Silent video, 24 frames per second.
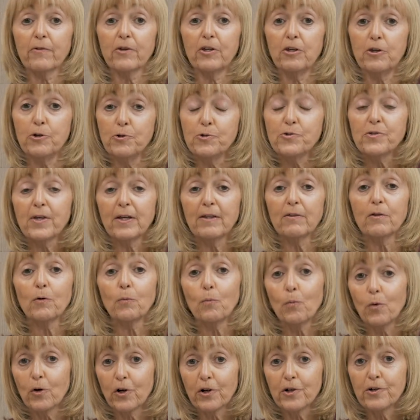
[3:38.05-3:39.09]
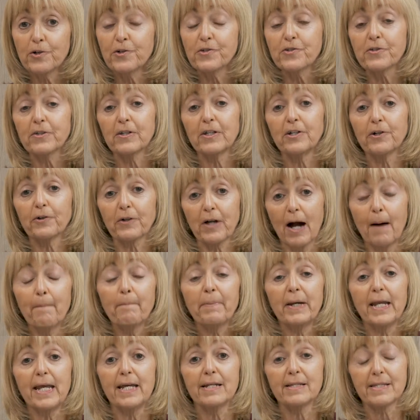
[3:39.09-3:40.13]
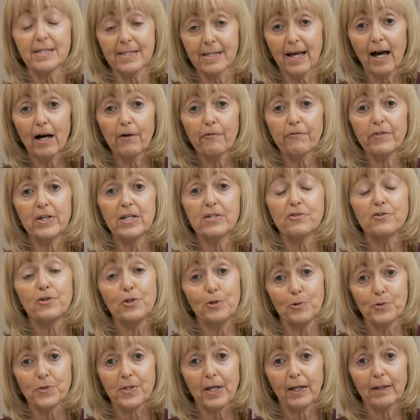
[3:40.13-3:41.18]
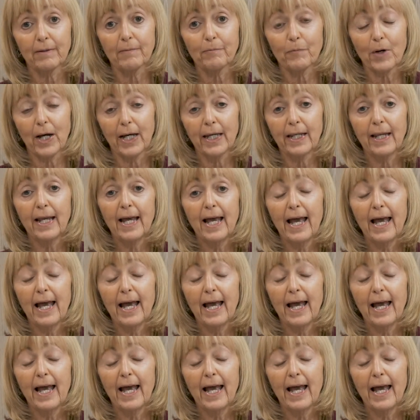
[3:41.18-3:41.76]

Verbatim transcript: using the words your company itself is using, right?